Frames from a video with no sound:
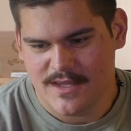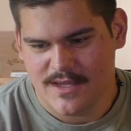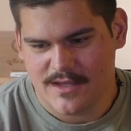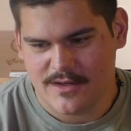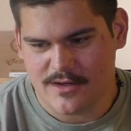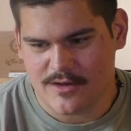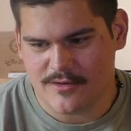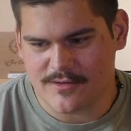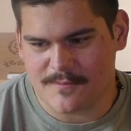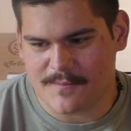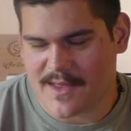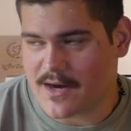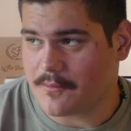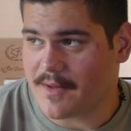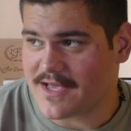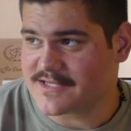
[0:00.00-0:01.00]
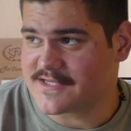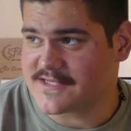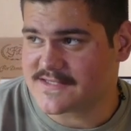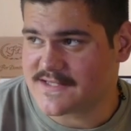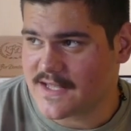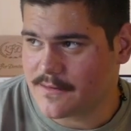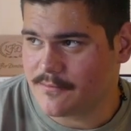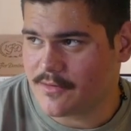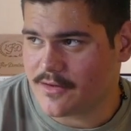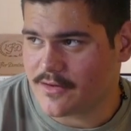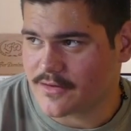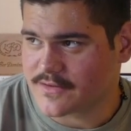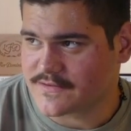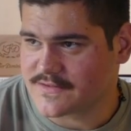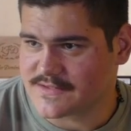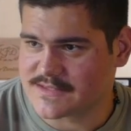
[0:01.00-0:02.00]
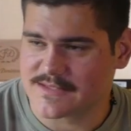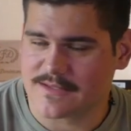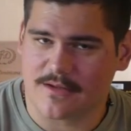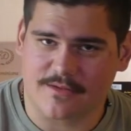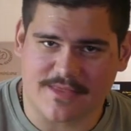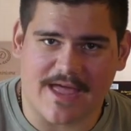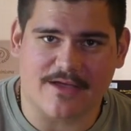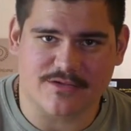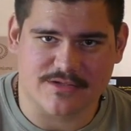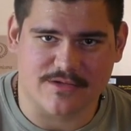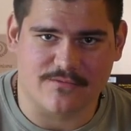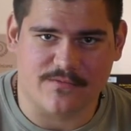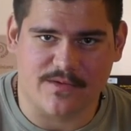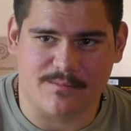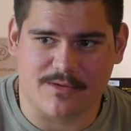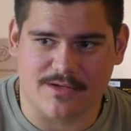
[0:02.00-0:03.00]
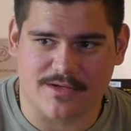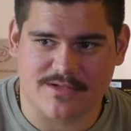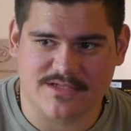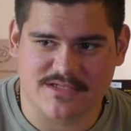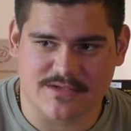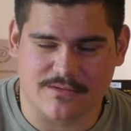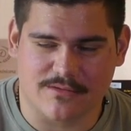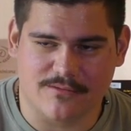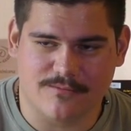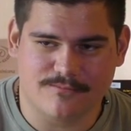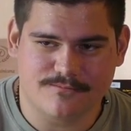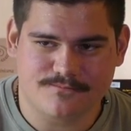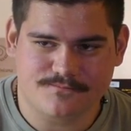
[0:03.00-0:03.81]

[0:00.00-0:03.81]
the battle pass is $10. It's 1,000 V-Bucks. So,